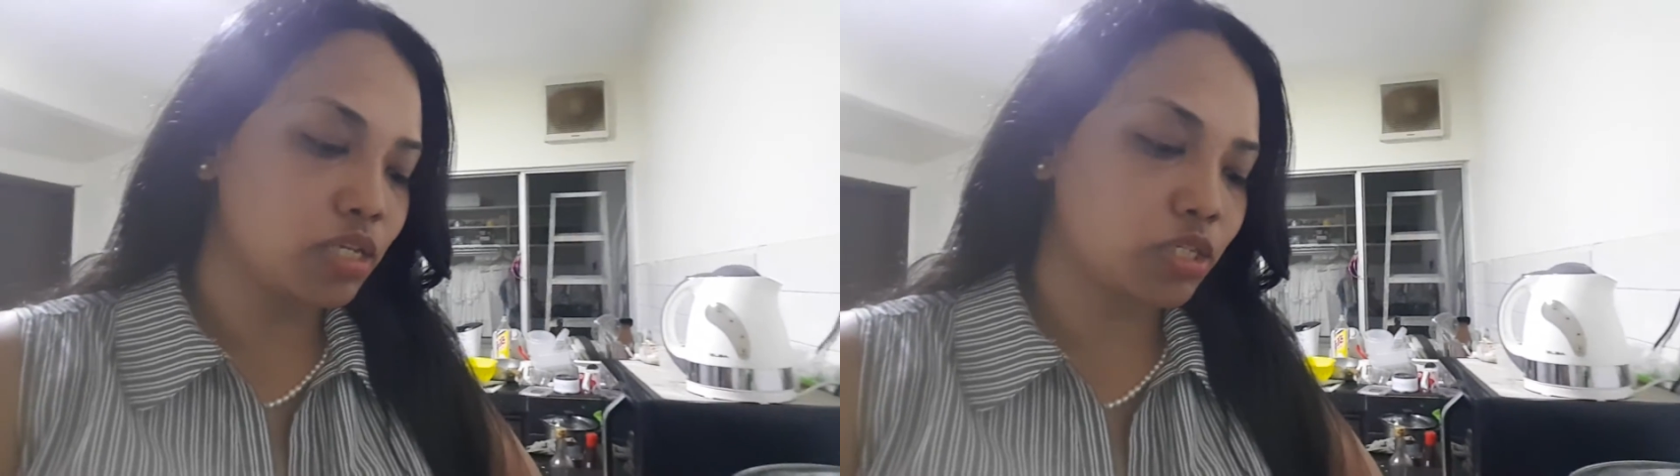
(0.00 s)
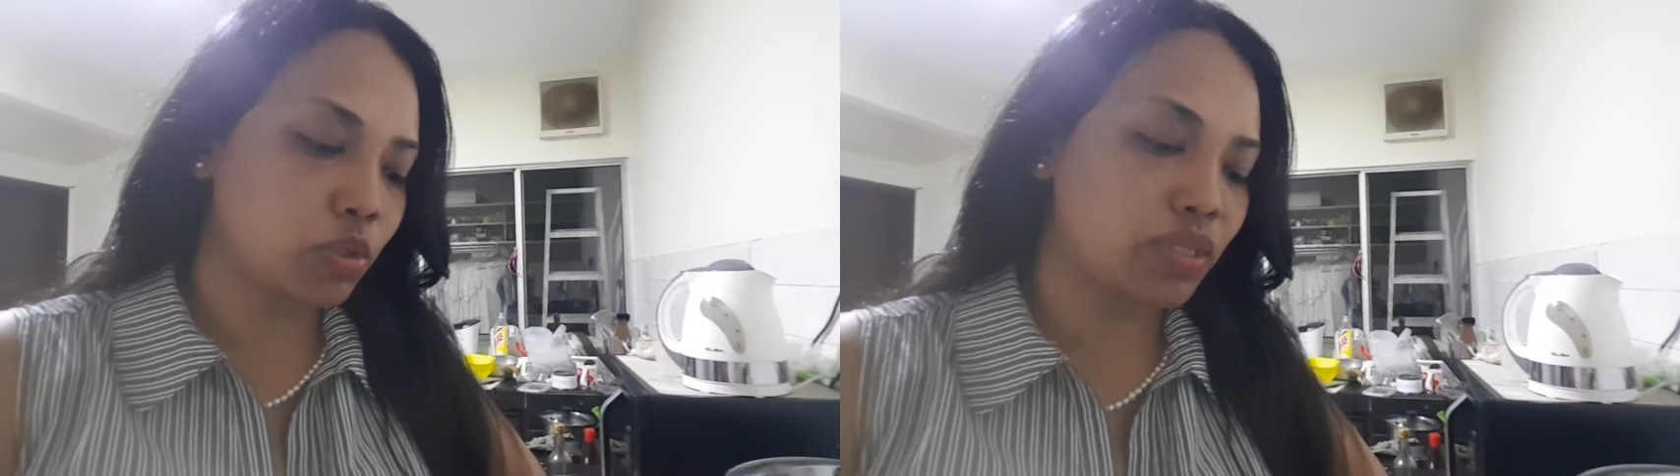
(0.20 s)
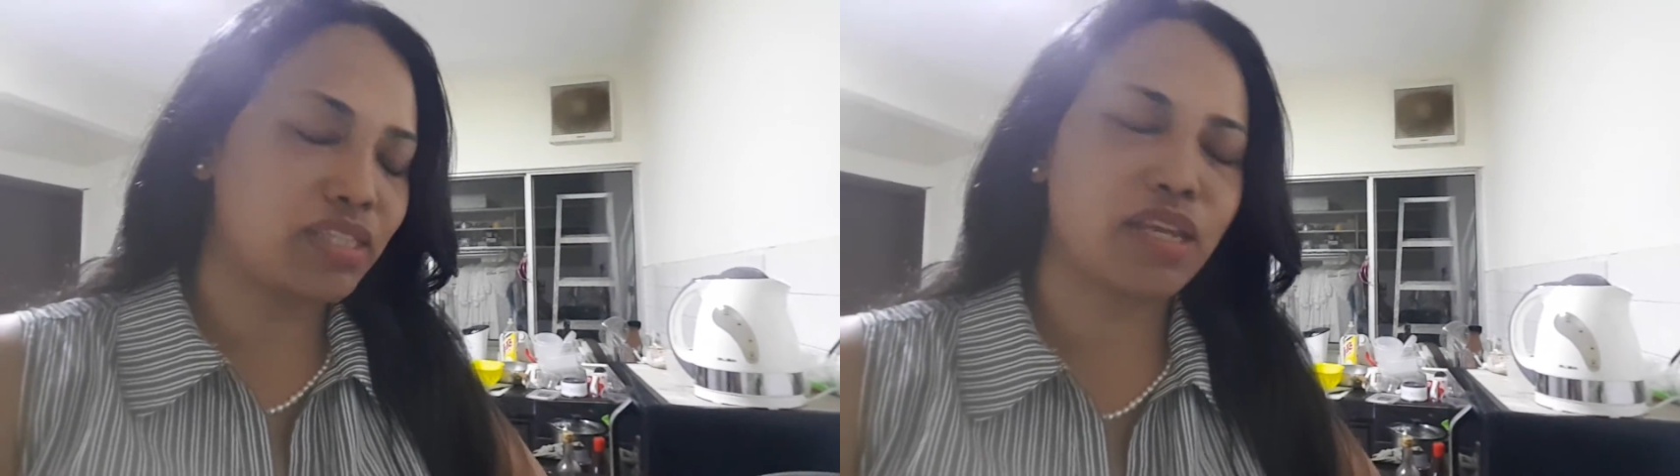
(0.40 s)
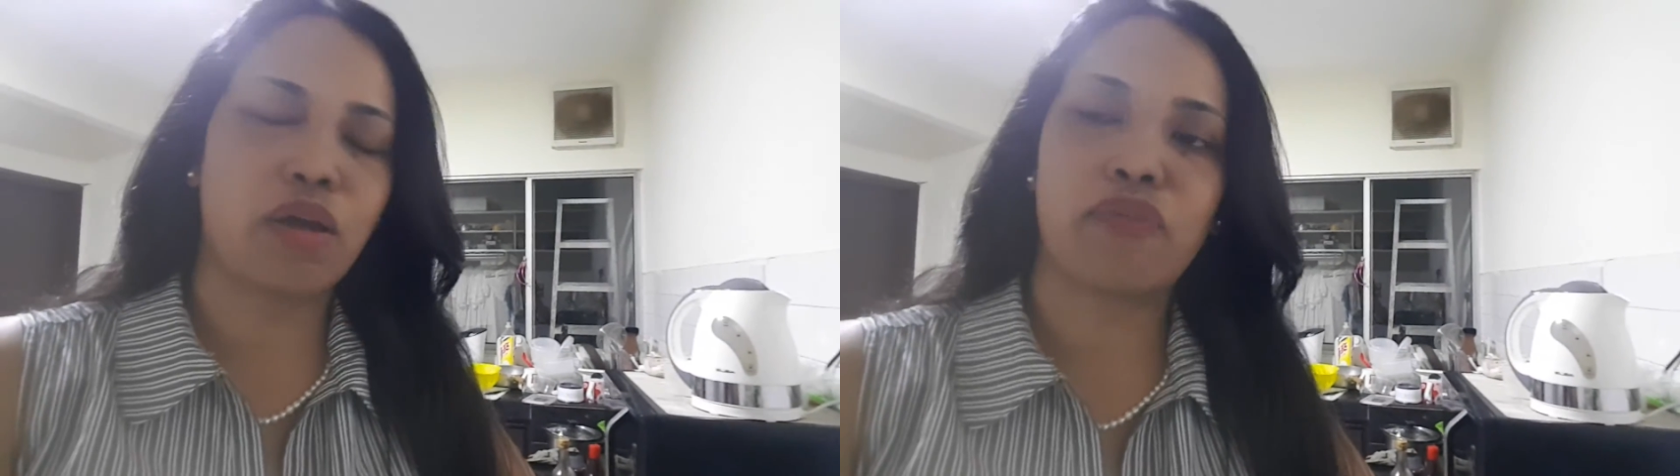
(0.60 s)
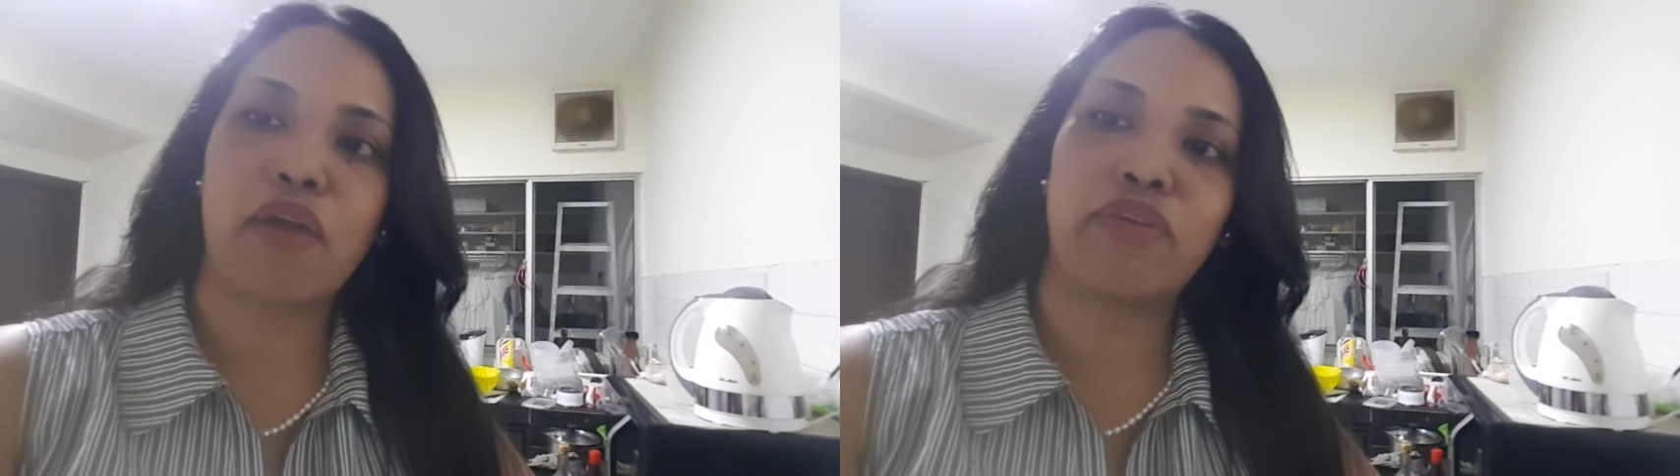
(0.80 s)
So instead
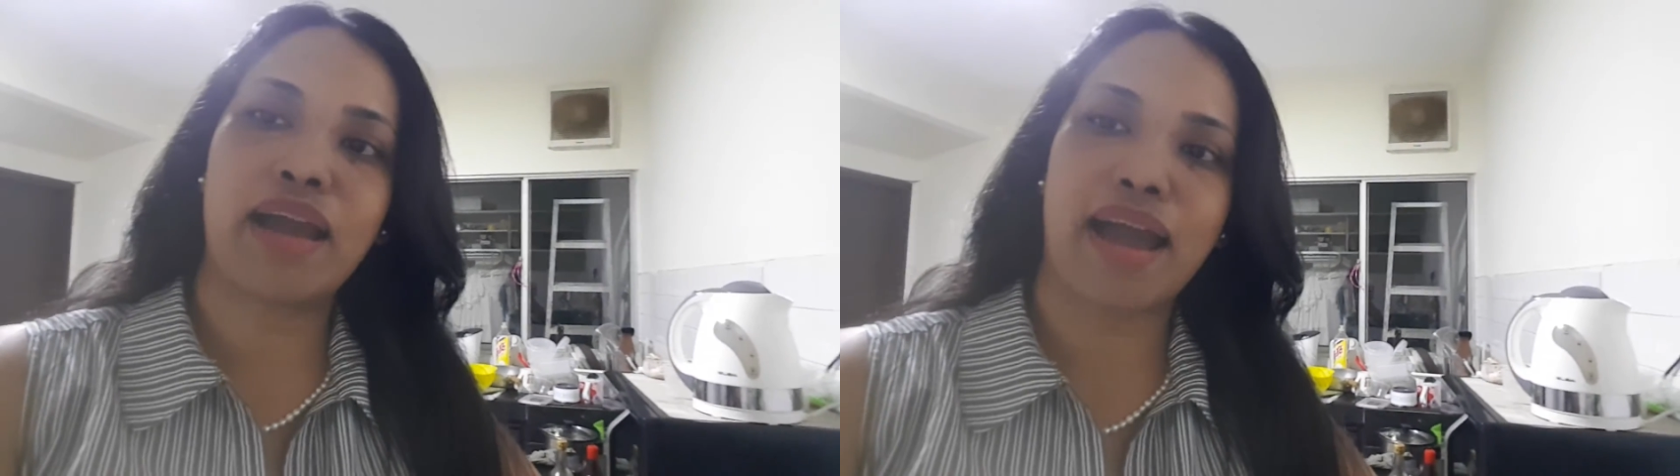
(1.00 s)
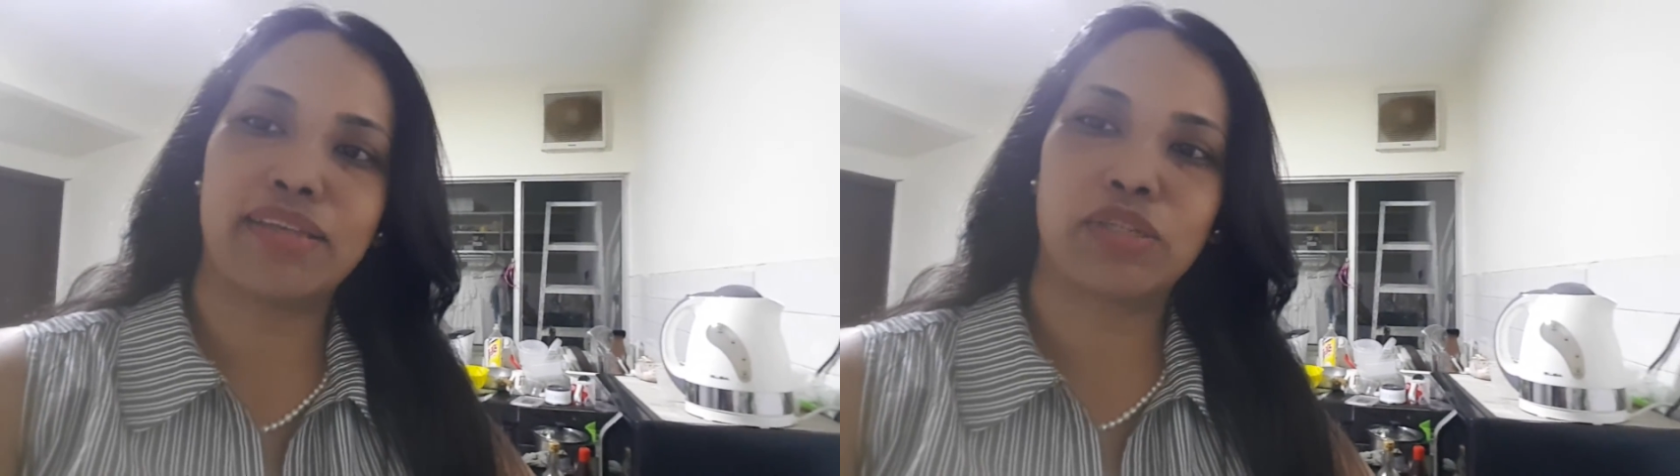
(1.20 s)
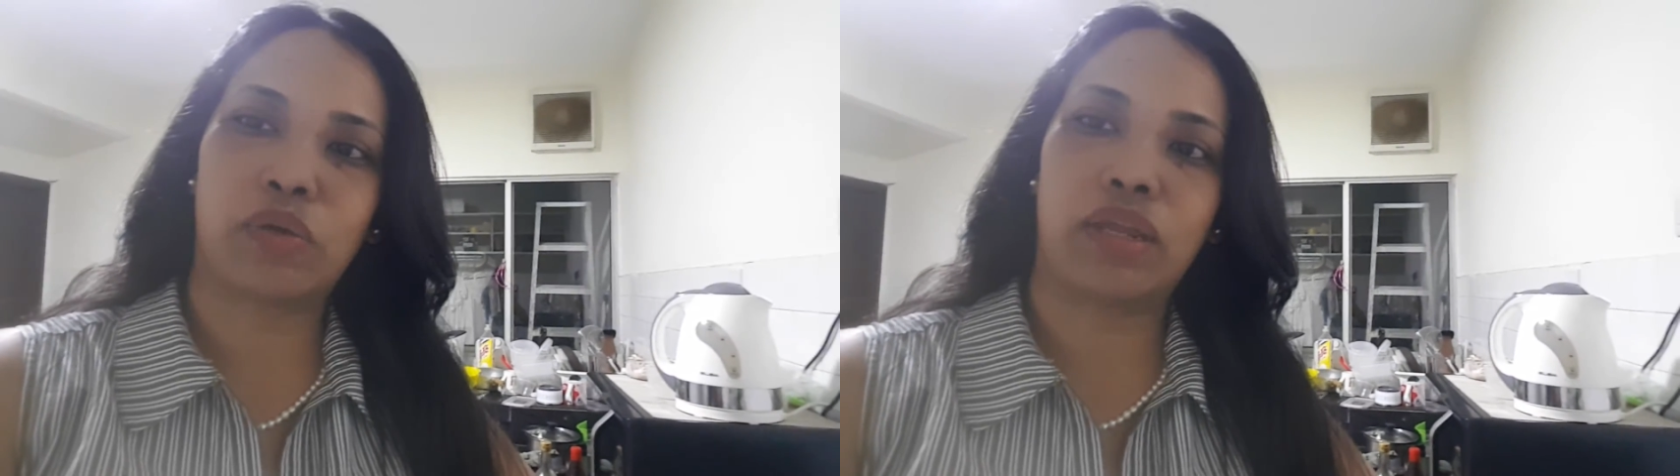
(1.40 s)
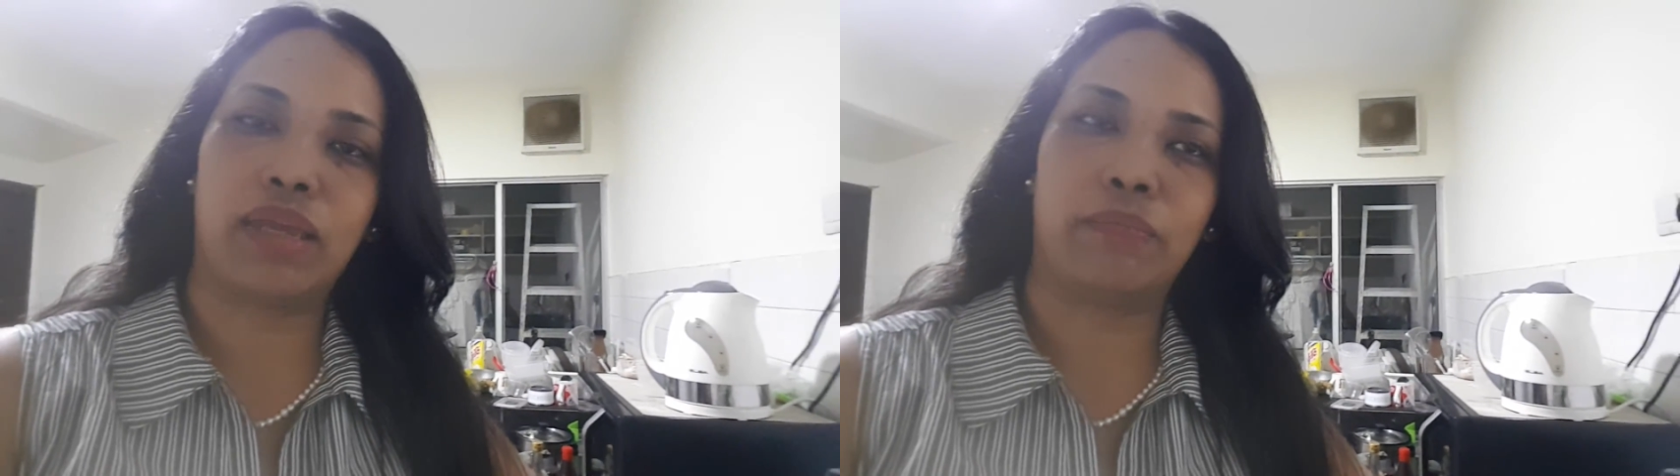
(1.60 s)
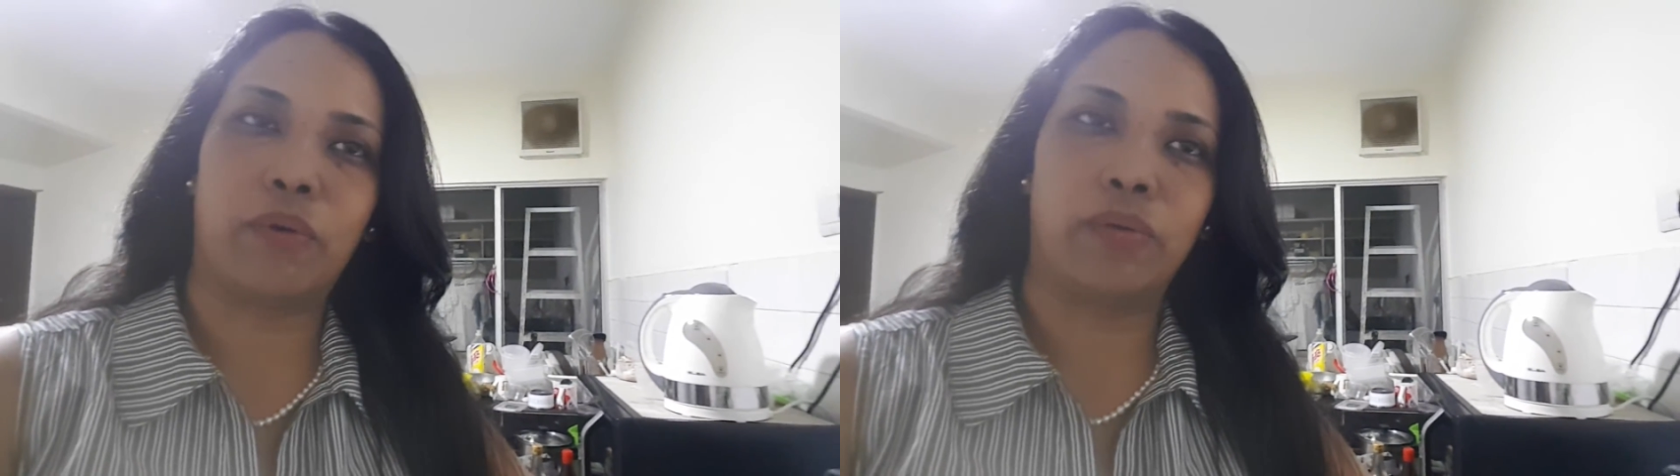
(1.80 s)
of having ice
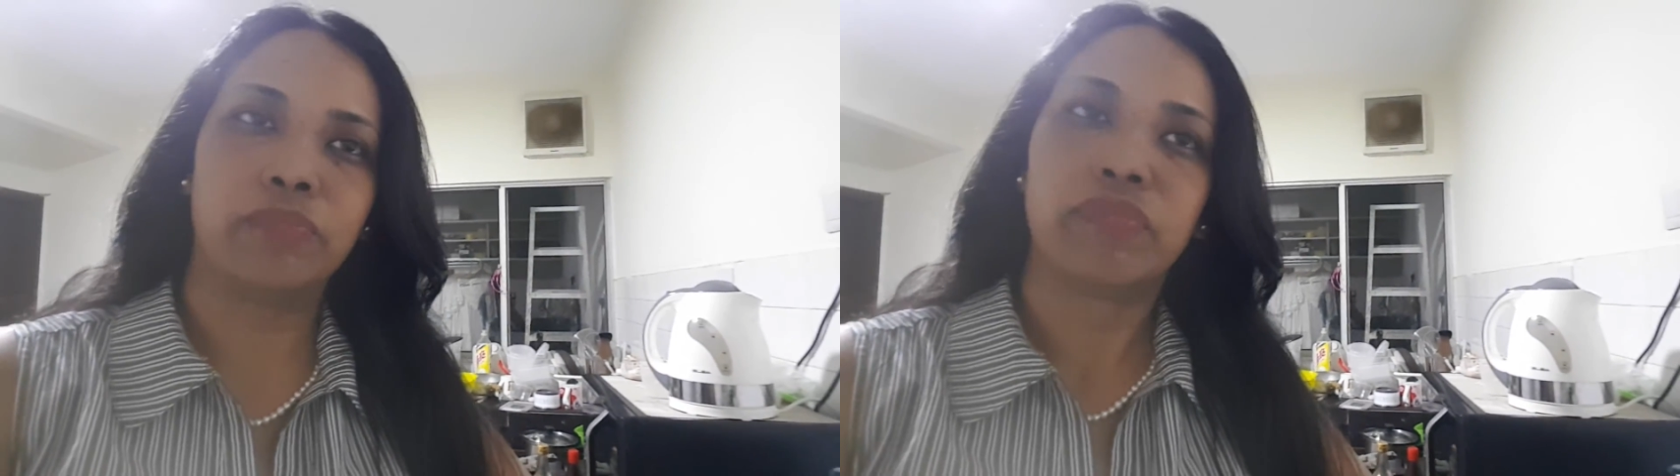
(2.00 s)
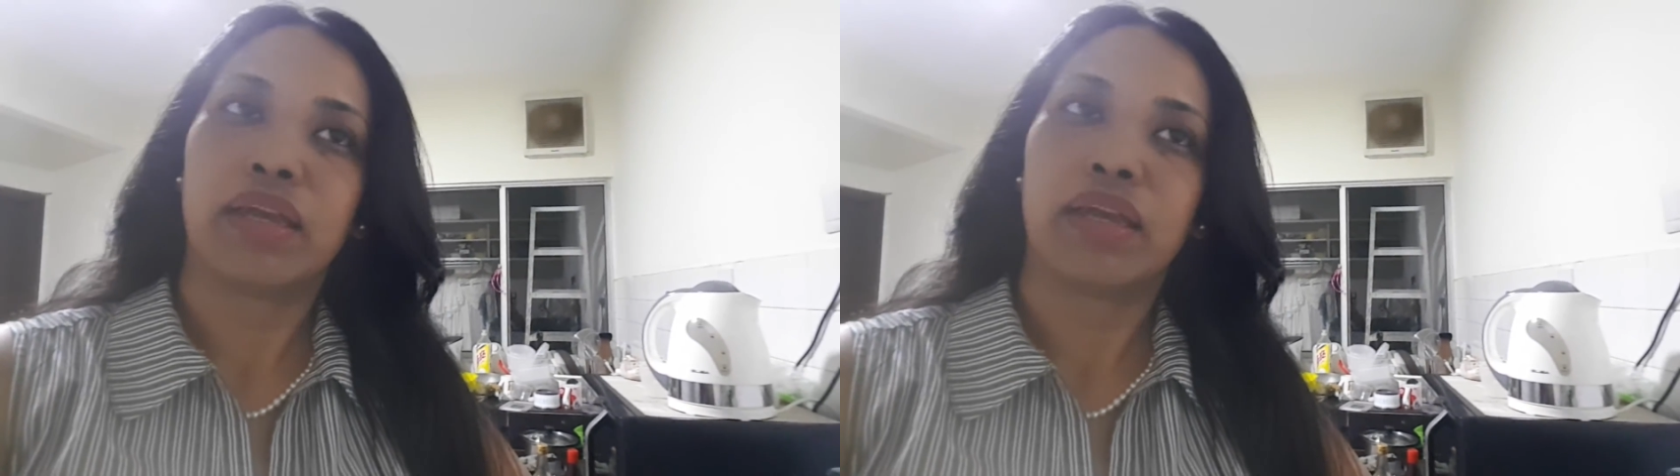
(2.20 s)
cream or